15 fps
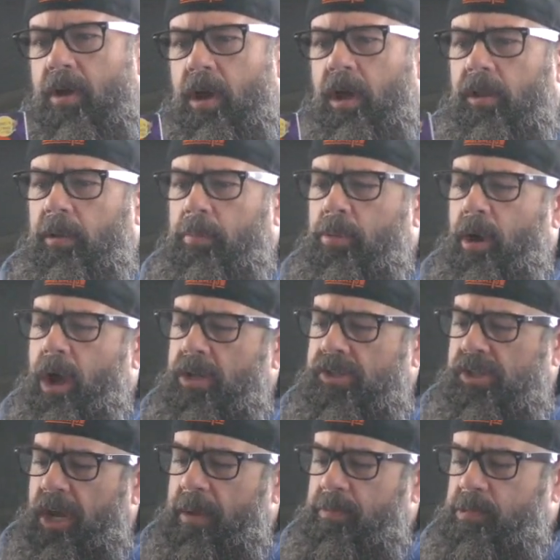a
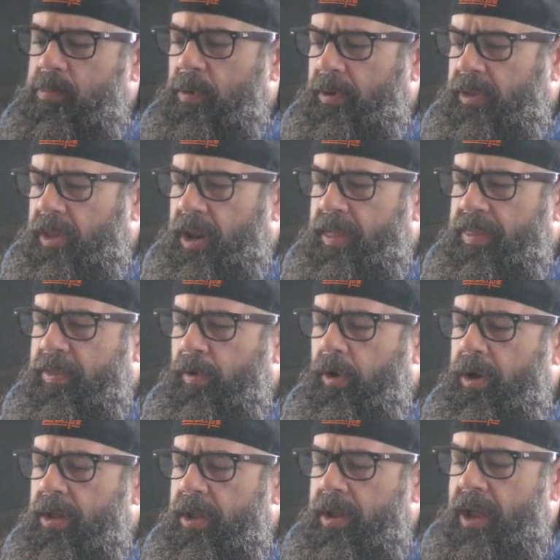LeBron James book that I
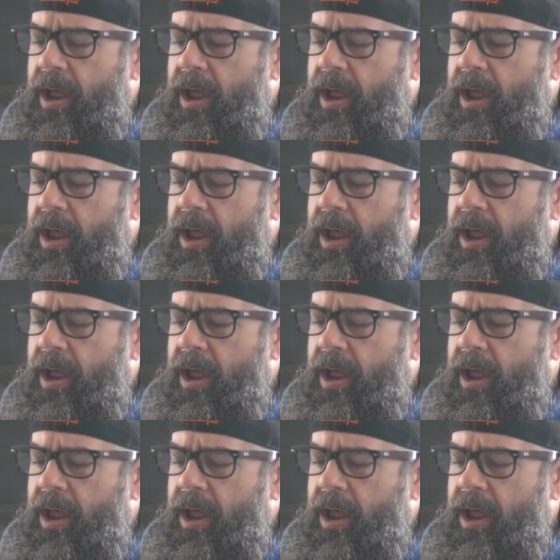thought